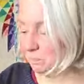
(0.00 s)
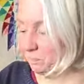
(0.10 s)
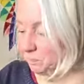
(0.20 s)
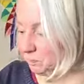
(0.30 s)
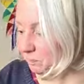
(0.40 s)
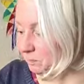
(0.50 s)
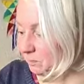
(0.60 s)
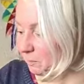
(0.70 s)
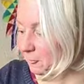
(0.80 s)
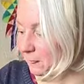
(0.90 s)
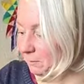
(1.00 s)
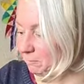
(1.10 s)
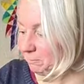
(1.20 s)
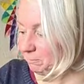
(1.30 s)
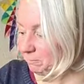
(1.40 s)
good job on my own. I
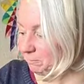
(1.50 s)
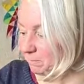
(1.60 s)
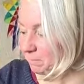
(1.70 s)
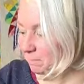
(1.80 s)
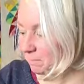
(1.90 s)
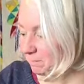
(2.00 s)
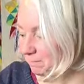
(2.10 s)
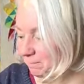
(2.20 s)
keep laughing out loud.